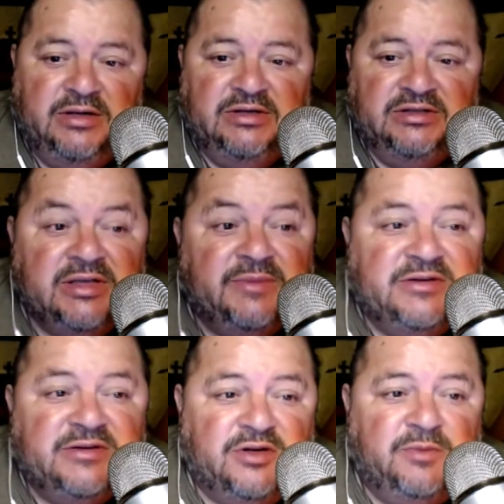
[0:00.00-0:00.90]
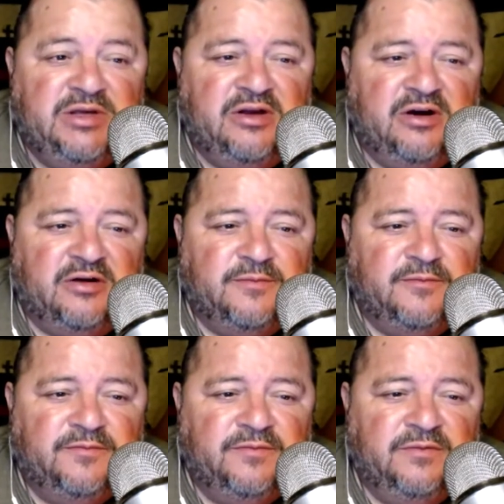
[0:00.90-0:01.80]
Something's going to be there.
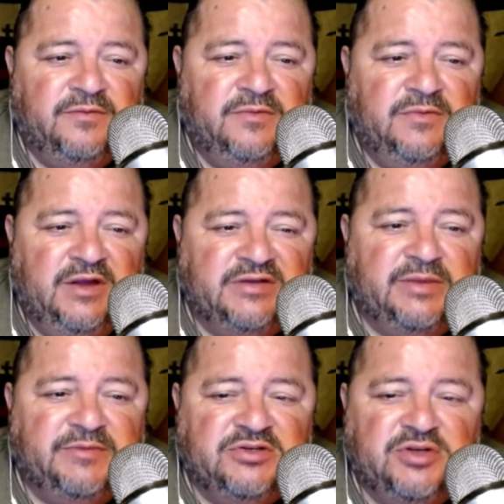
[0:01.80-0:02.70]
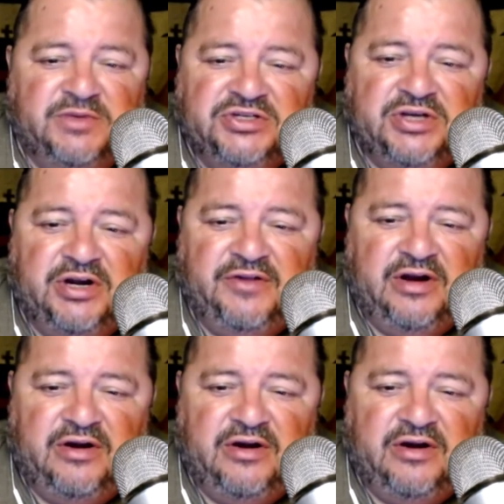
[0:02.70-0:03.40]
And something's going to be shared there